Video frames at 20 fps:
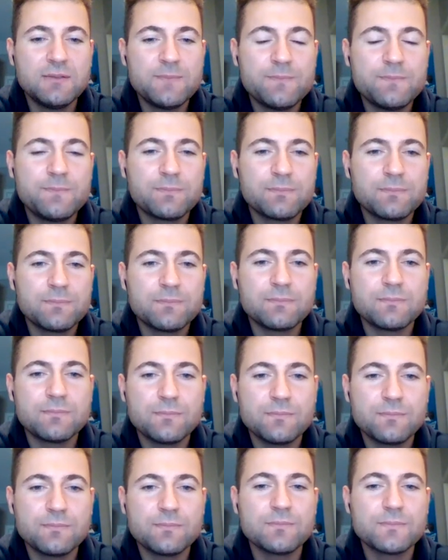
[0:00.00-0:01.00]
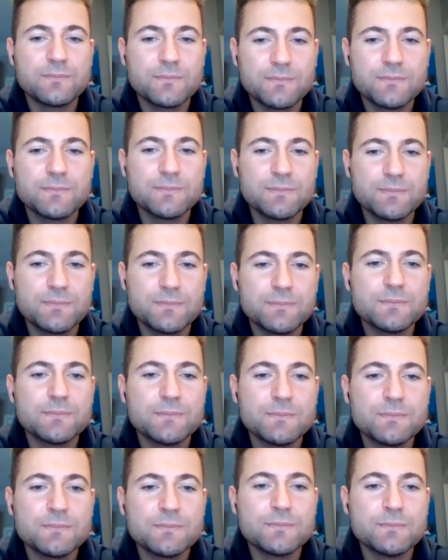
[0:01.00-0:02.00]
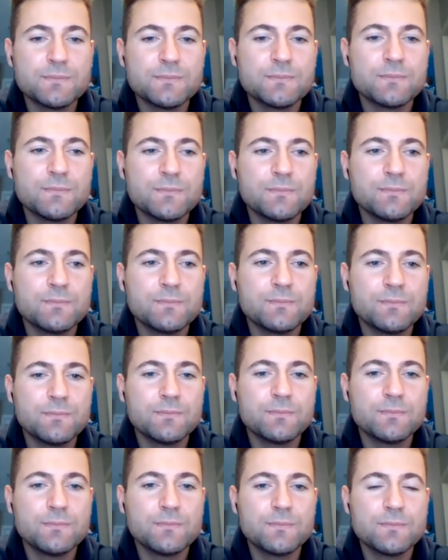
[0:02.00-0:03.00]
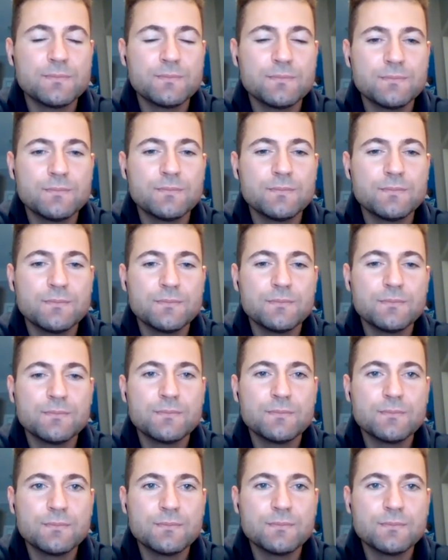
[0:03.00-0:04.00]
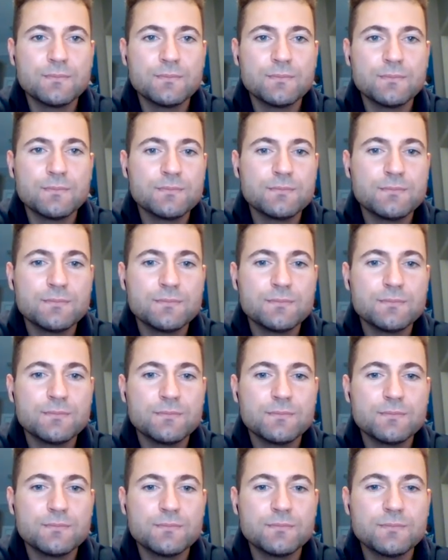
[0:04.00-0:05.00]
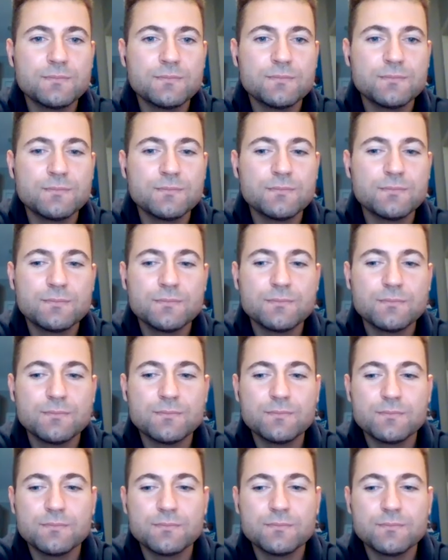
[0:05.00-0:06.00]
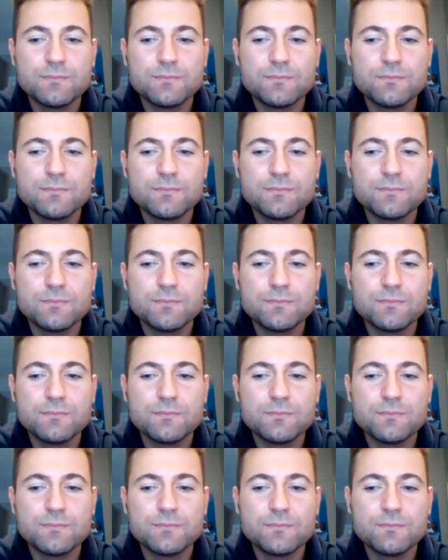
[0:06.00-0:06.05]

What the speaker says: No words are spoken by the person on screen.